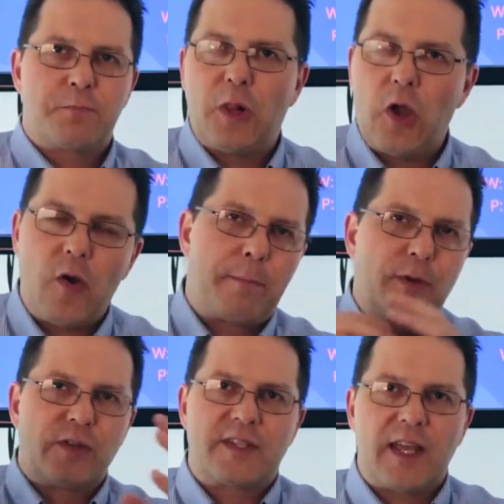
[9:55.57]
blow
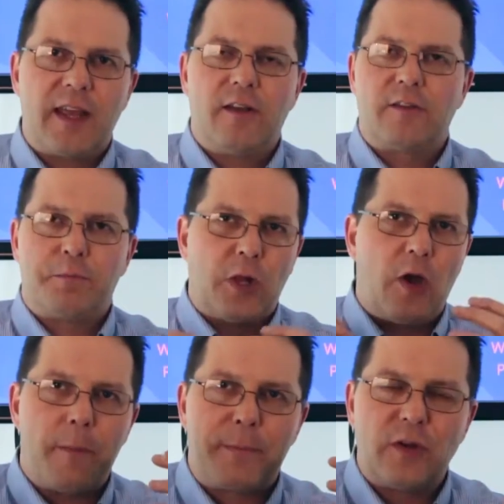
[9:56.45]
up your sales,
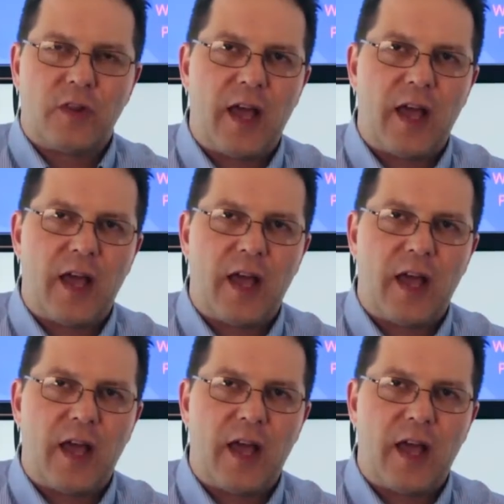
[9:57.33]
blow up your